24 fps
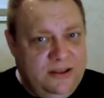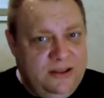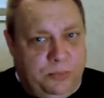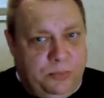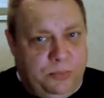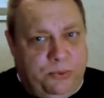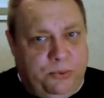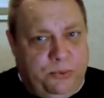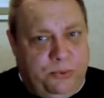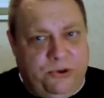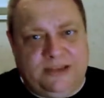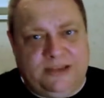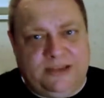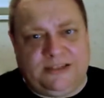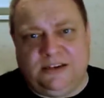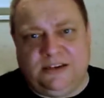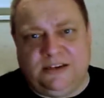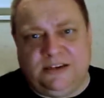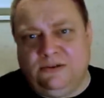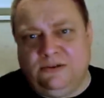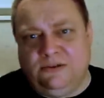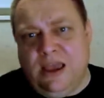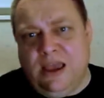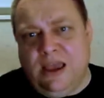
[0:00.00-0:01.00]
the priests
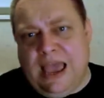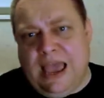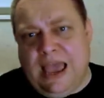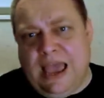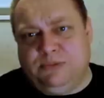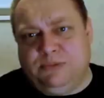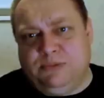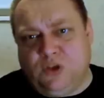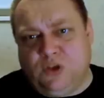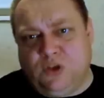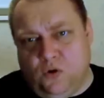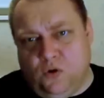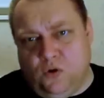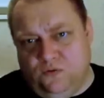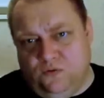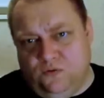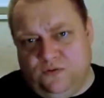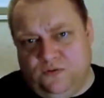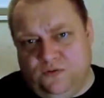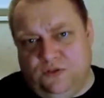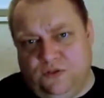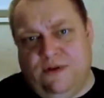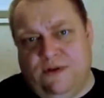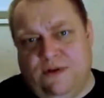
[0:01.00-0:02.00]
who
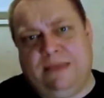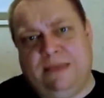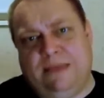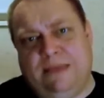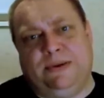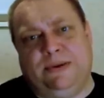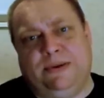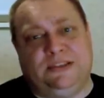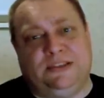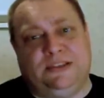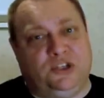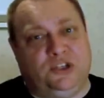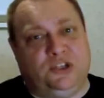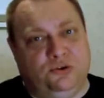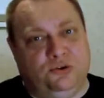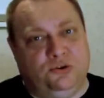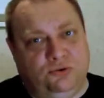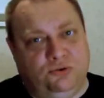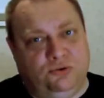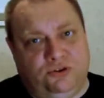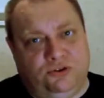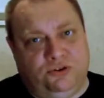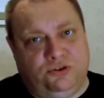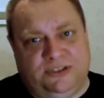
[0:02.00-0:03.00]
absolved the rapists and
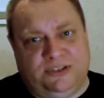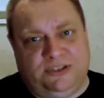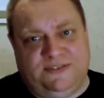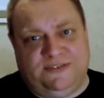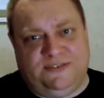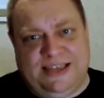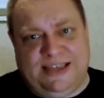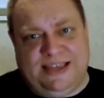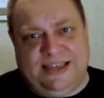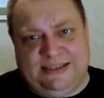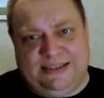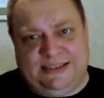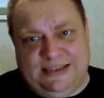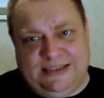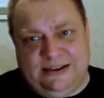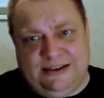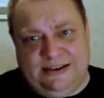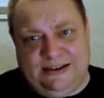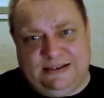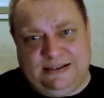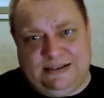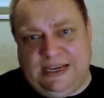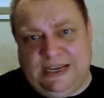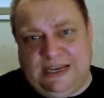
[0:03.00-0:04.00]
torturers of their
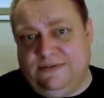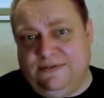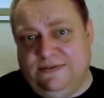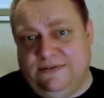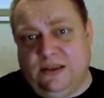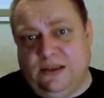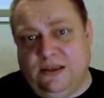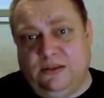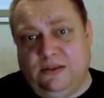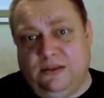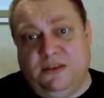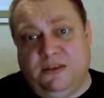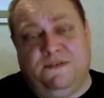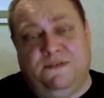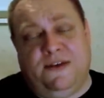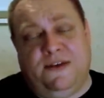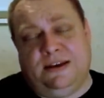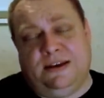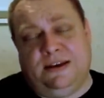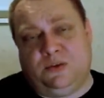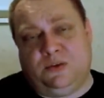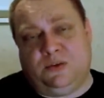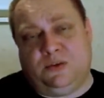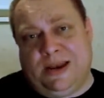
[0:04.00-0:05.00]
sins, even though the
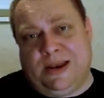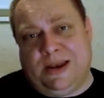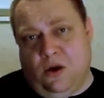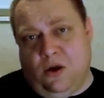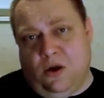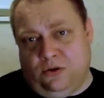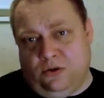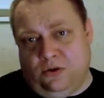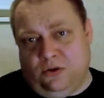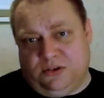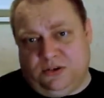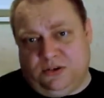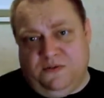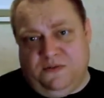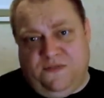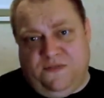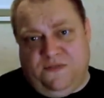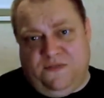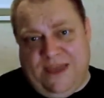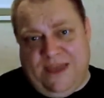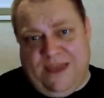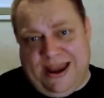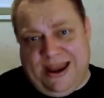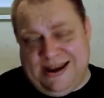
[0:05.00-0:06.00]
offenders went on to
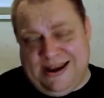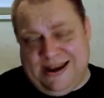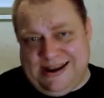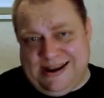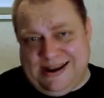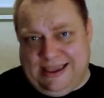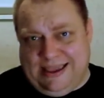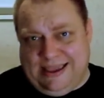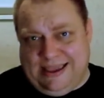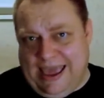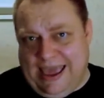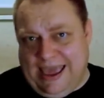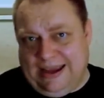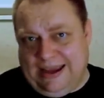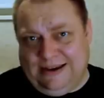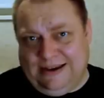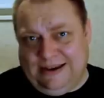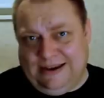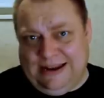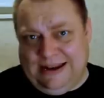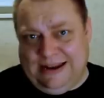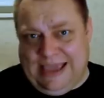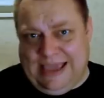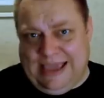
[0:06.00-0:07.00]
offend
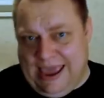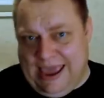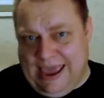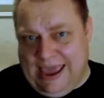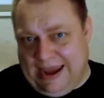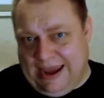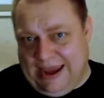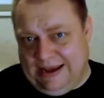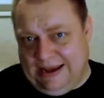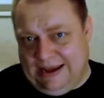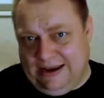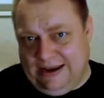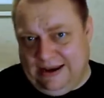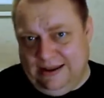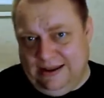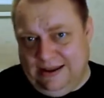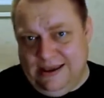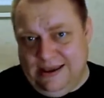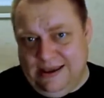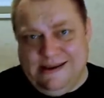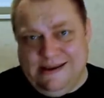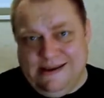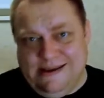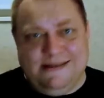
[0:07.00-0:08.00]
again and again.
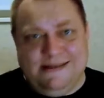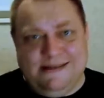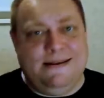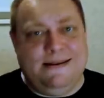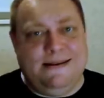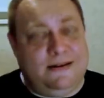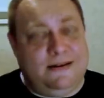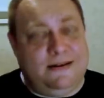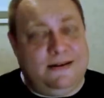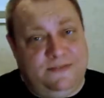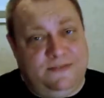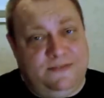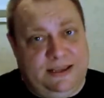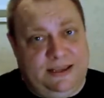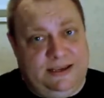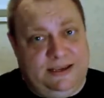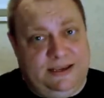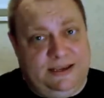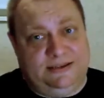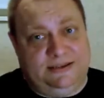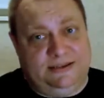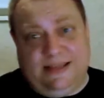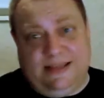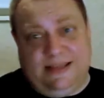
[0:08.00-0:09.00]
None of
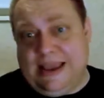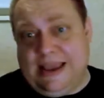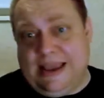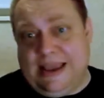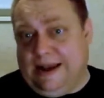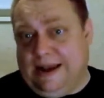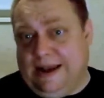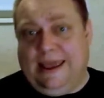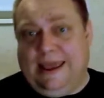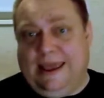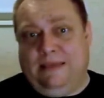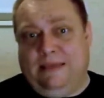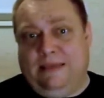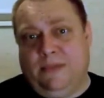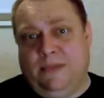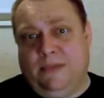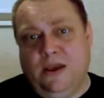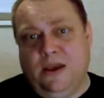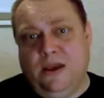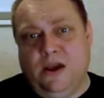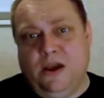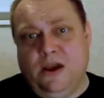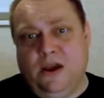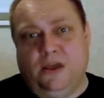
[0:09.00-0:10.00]
these, they claim,
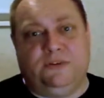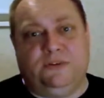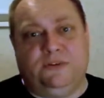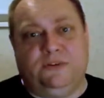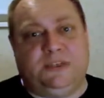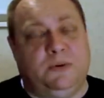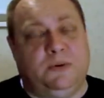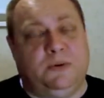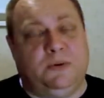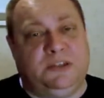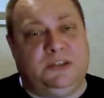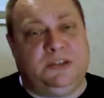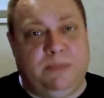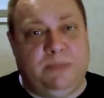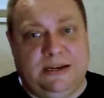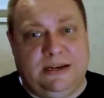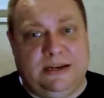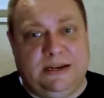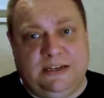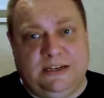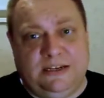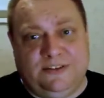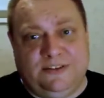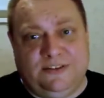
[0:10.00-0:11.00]
are the
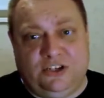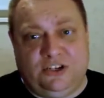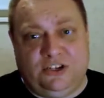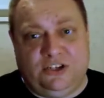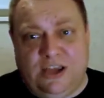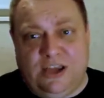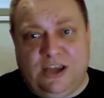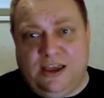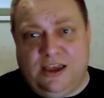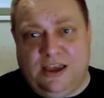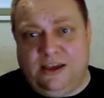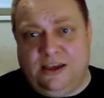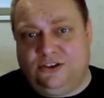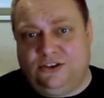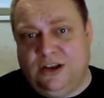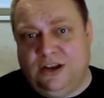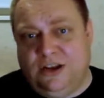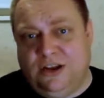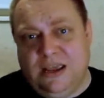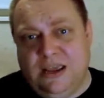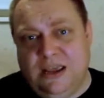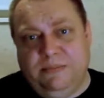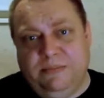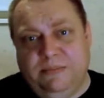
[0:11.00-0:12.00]
responsibility of the Church,
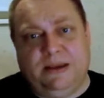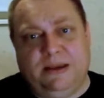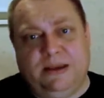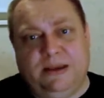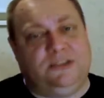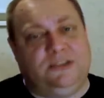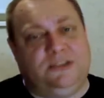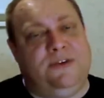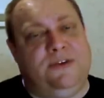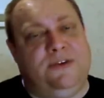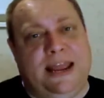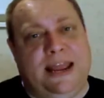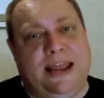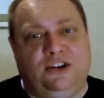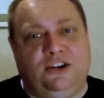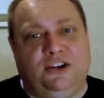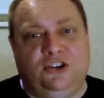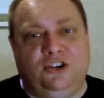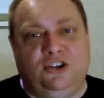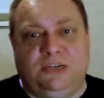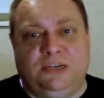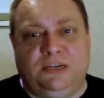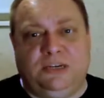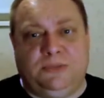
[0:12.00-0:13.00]
because the
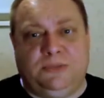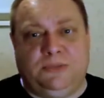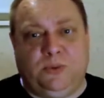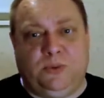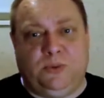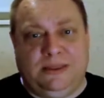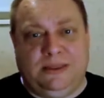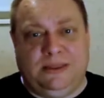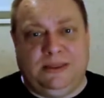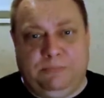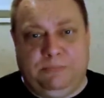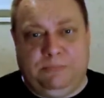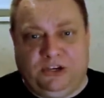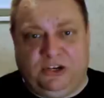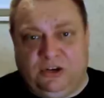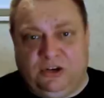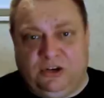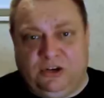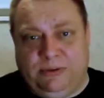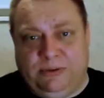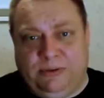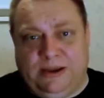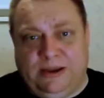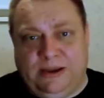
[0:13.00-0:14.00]
relationship between the
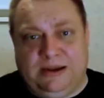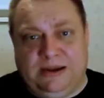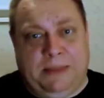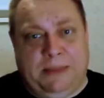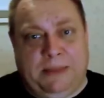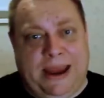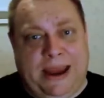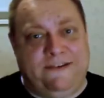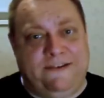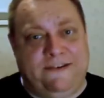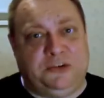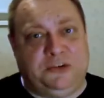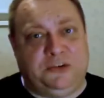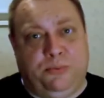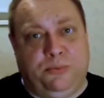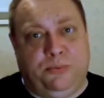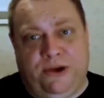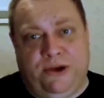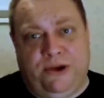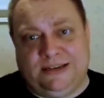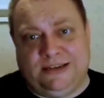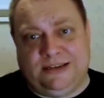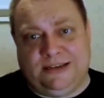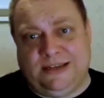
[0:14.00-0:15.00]
bishop and a parish
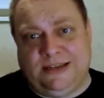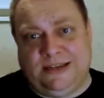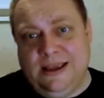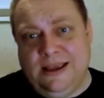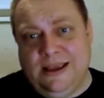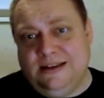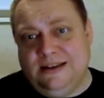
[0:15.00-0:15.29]
priest